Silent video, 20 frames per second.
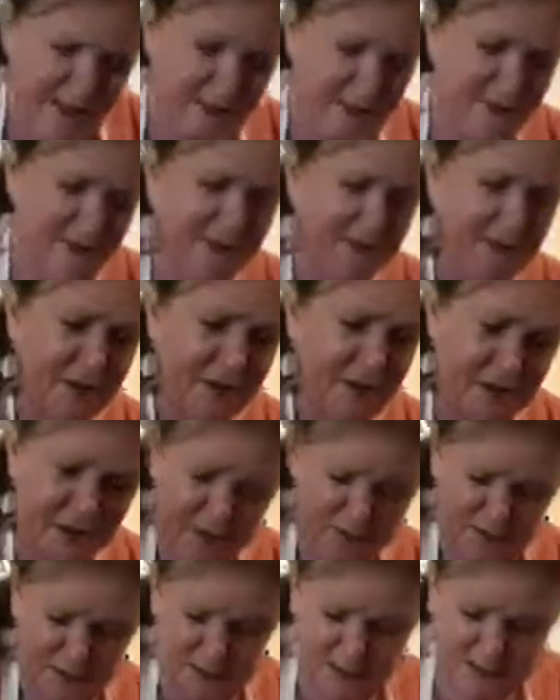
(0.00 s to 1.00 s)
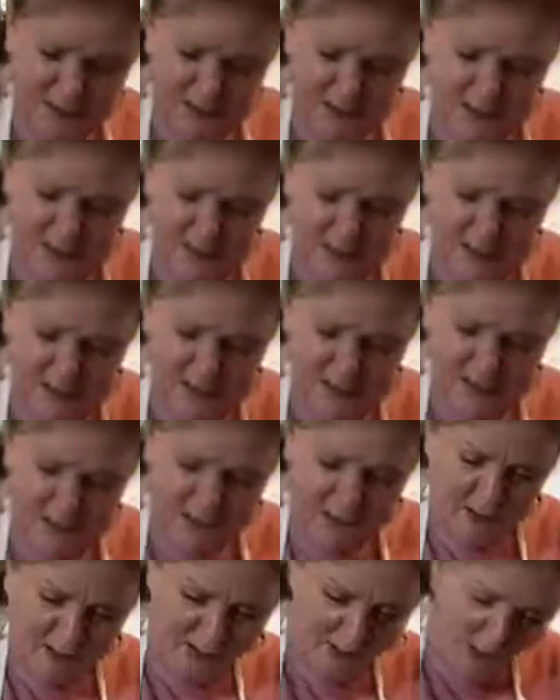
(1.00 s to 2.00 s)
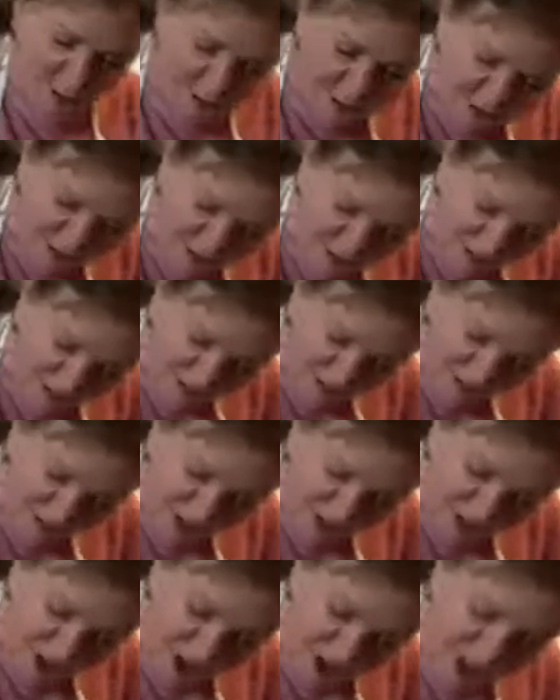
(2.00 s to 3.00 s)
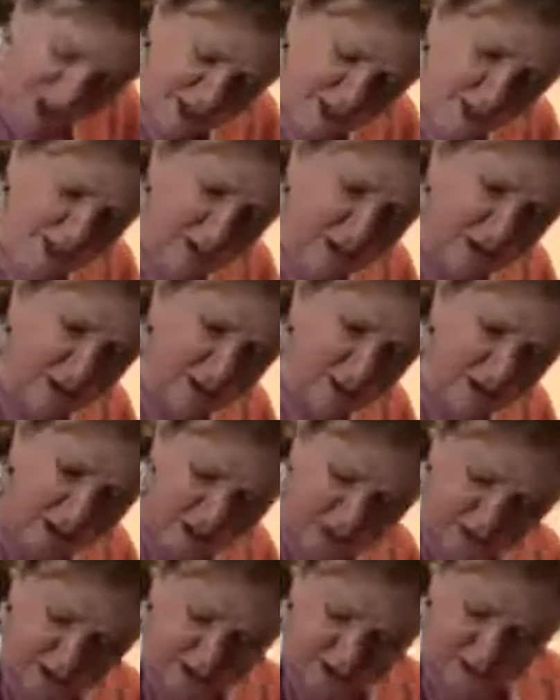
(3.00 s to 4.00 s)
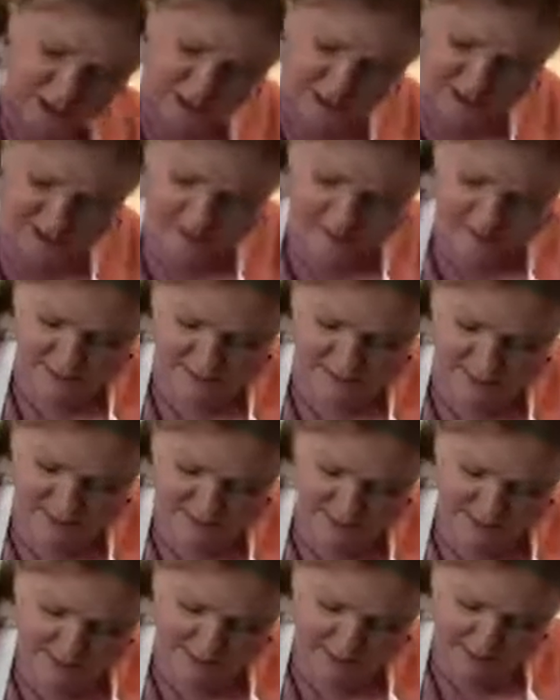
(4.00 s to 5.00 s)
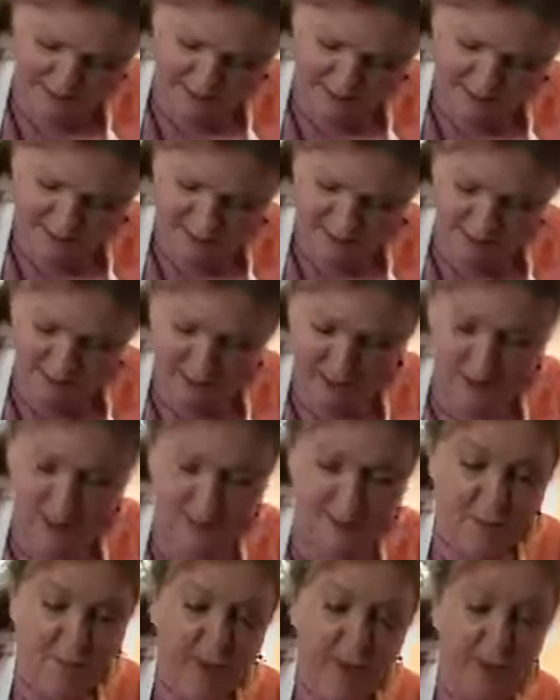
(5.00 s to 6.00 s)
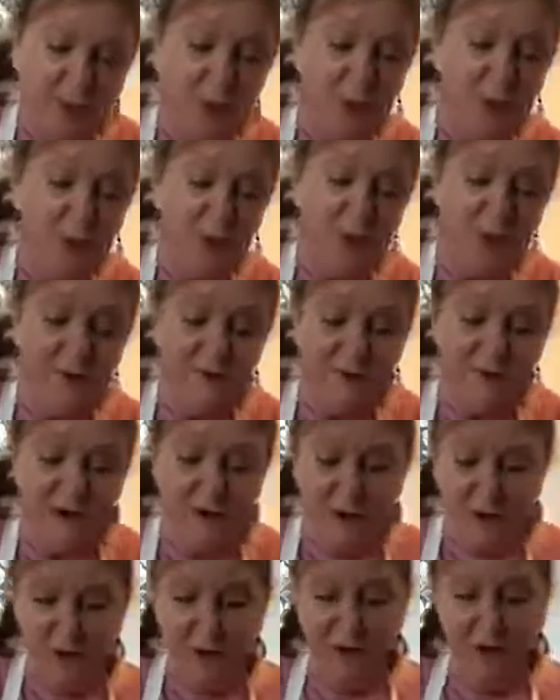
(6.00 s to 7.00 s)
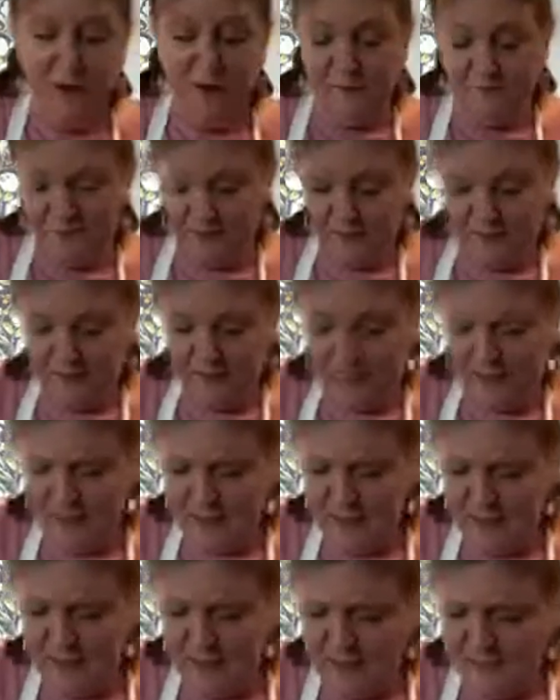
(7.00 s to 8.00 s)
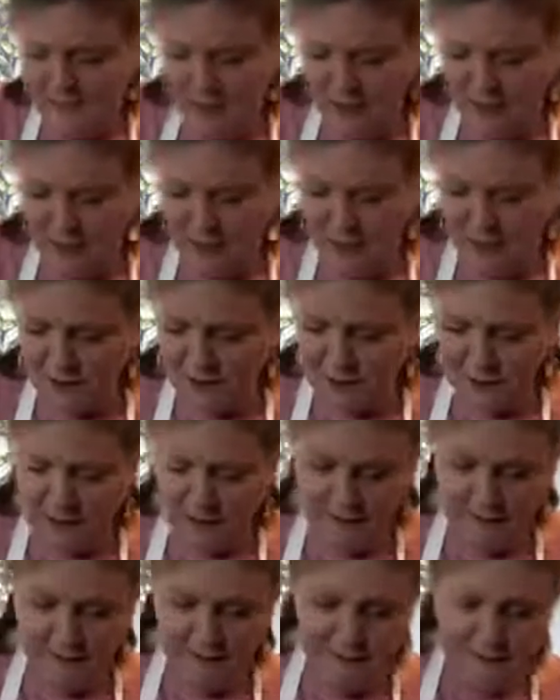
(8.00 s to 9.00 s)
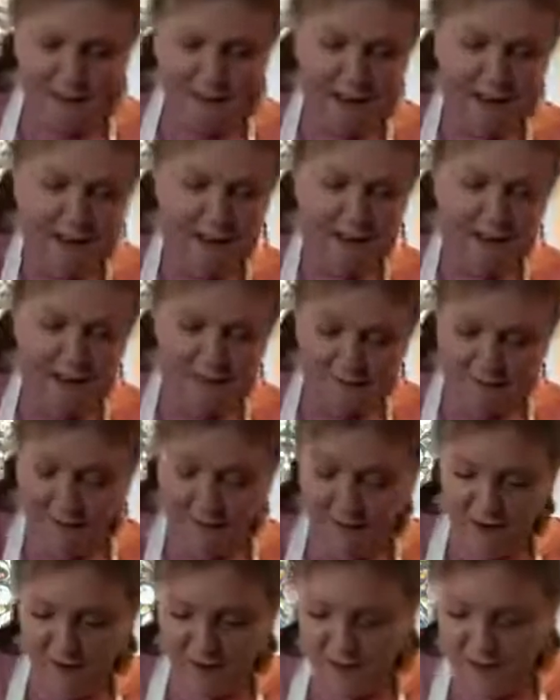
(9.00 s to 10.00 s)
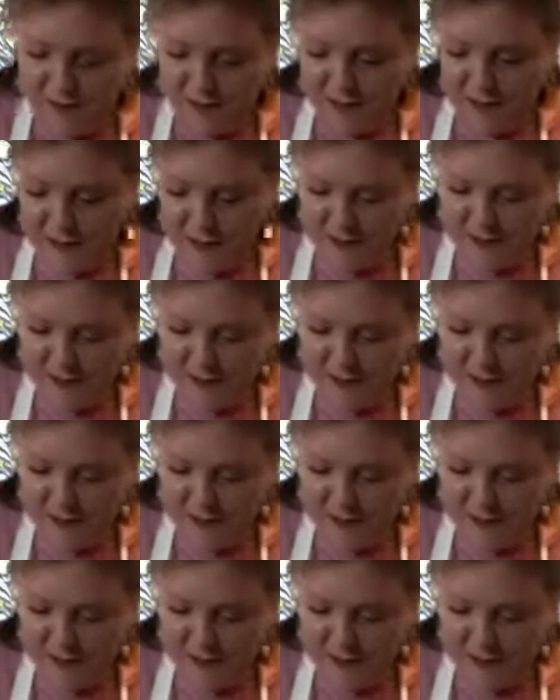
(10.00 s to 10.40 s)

Lift those out. Pop them on there, check they are cooked, they are. So they're like a quarter of an hour in the oven, steaming hot. They are very hot.